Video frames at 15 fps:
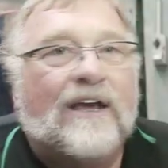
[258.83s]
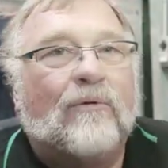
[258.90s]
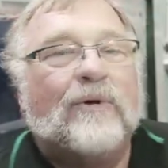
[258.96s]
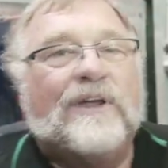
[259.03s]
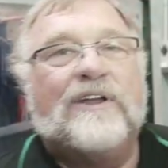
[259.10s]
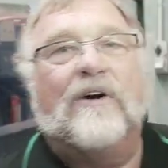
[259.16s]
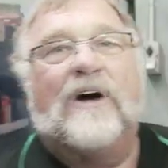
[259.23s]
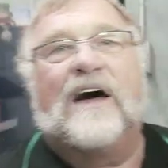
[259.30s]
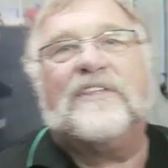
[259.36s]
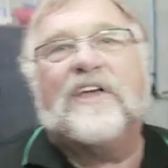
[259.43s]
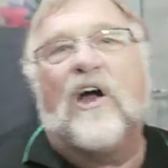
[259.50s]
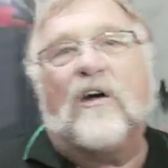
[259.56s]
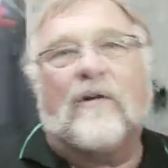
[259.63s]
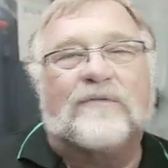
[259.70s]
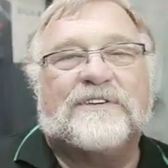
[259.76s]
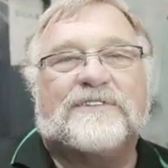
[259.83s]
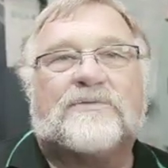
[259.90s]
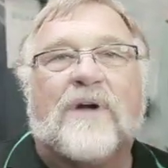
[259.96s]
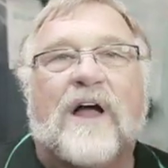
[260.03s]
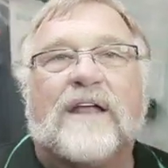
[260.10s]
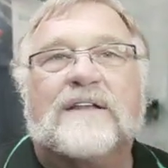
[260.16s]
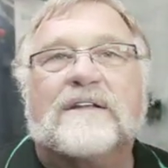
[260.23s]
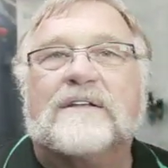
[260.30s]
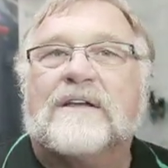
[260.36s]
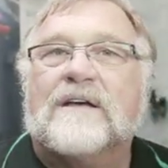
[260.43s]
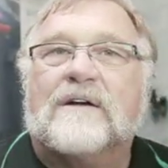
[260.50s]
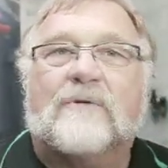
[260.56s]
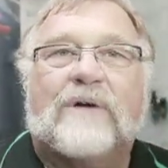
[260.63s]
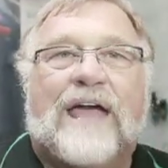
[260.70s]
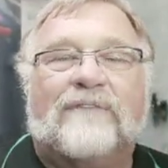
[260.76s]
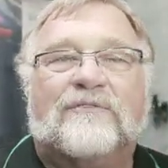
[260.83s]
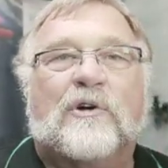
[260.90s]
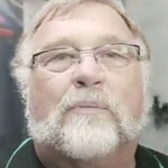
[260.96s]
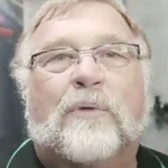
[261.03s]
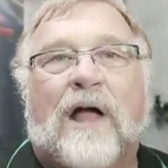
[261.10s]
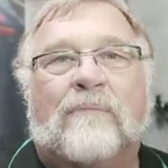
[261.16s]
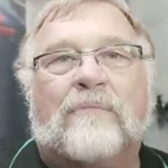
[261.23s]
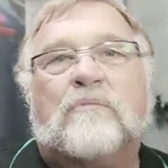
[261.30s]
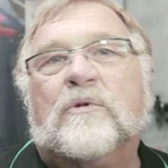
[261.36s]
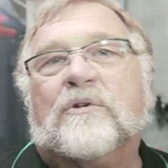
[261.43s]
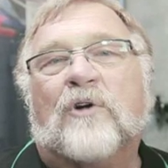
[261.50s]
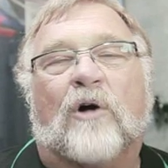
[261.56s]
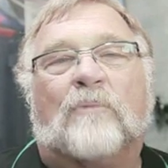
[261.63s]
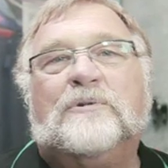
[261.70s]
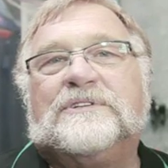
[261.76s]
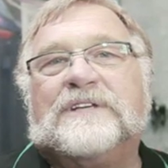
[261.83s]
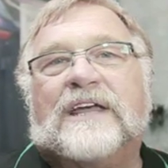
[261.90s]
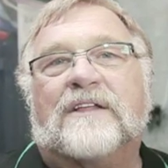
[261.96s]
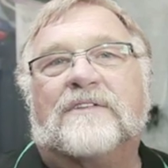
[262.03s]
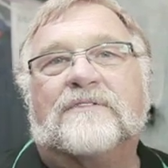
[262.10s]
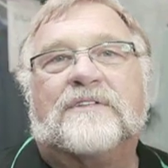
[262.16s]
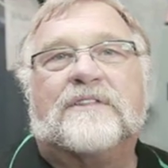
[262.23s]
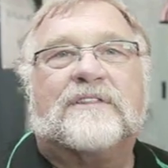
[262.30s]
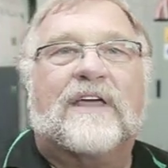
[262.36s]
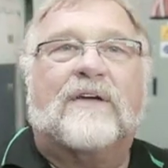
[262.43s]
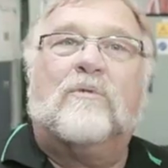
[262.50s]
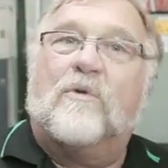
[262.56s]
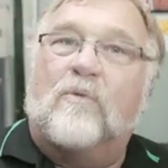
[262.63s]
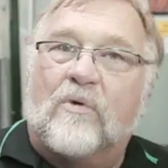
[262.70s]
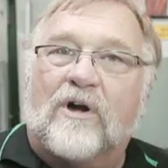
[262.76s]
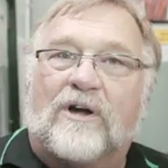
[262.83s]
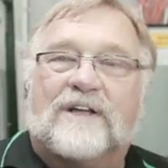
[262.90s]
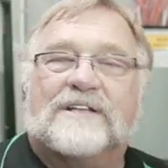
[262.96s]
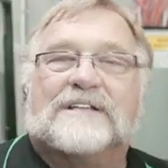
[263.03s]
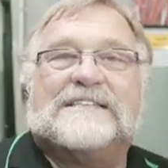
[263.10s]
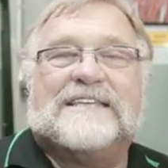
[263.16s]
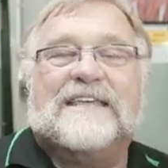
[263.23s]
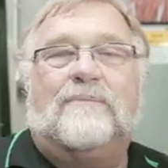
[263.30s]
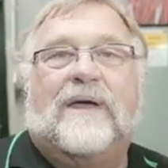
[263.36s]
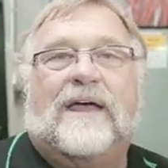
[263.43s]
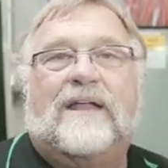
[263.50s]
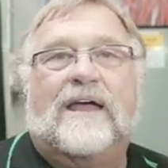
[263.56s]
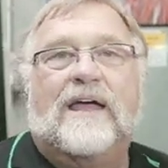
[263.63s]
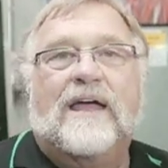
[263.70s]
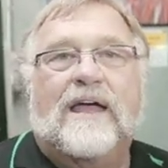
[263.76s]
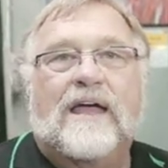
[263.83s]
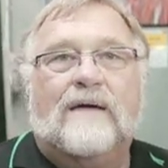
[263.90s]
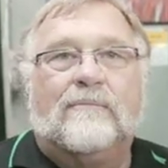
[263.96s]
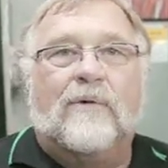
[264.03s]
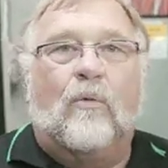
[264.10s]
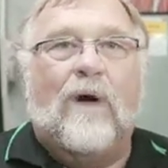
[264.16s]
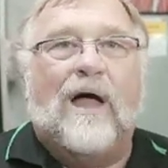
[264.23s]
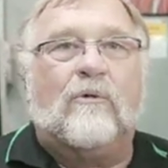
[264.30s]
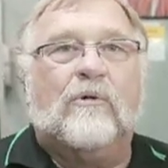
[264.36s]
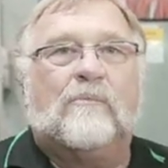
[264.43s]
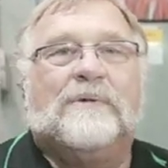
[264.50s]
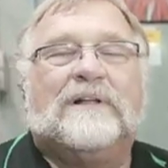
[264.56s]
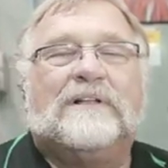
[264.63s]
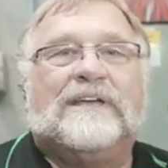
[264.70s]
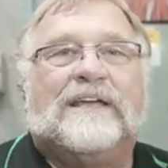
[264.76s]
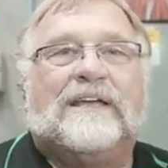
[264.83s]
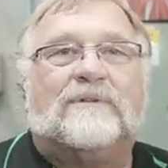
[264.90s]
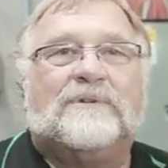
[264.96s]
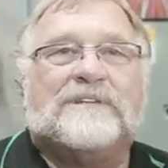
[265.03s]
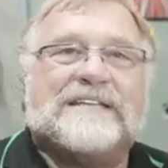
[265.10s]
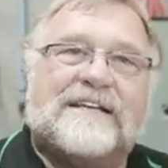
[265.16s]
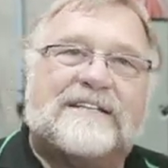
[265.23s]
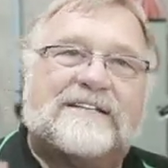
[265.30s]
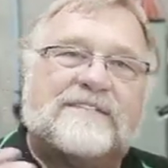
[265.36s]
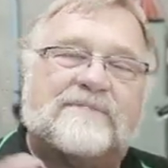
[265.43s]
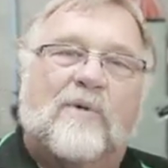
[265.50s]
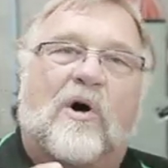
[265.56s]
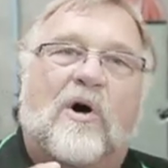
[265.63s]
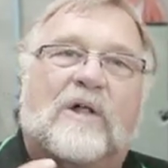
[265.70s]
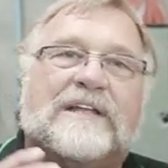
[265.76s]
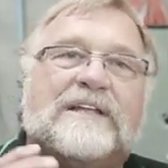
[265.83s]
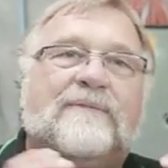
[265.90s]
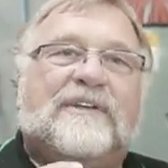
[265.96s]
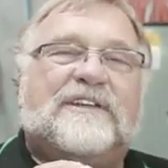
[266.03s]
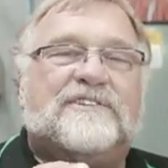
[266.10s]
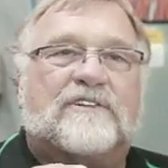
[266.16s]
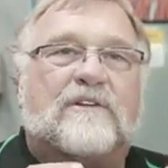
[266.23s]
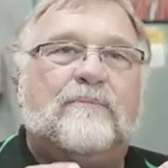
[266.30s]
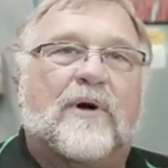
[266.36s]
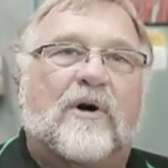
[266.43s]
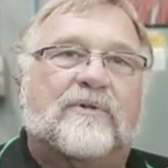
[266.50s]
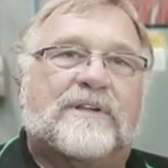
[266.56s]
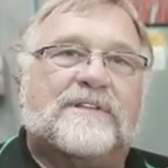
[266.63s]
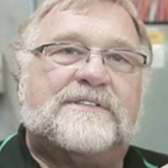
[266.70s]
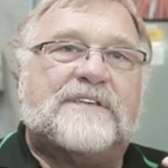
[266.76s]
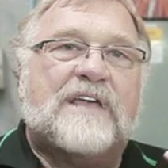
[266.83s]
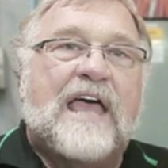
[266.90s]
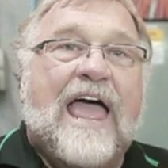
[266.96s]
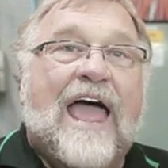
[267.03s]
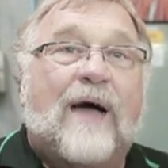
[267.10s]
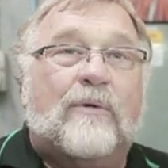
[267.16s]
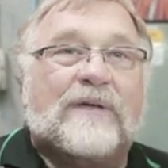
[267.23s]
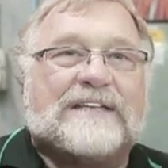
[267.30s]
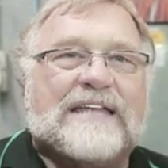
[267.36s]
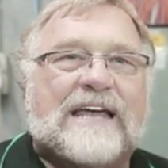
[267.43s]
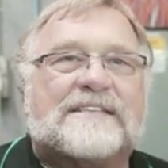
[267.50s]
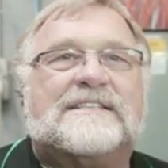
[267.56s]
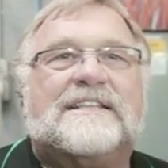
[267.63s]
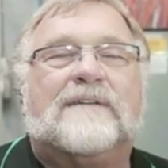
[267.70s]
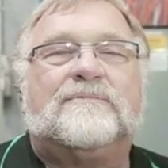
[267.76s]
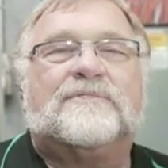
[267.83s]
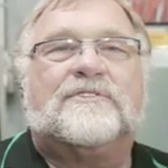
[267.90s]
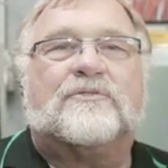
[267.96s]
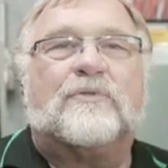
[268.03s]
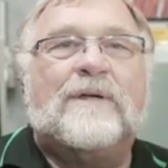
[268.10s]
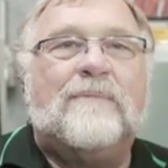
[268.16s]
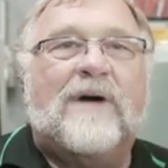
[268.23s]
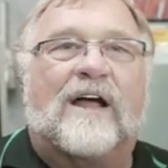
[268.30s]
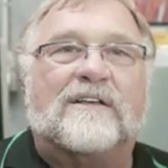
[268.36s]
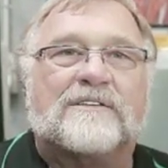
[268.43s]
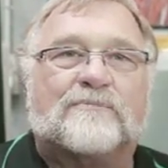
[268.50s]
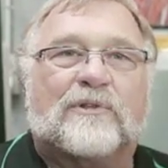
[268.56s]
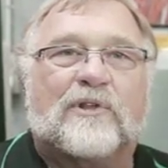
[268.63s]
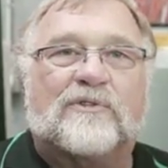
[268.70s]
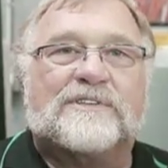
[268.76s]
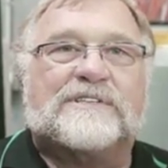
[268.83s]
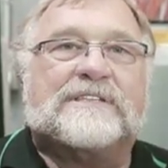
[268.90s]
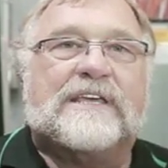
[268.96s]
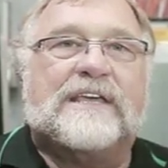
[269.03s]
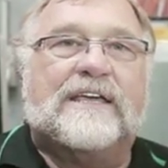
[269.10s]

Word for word: We know how the ROVs run. We have no problem when they're all put together that they will work in the seabed. But while we're building it, we take the small individual components and we test them to three miles below the sea.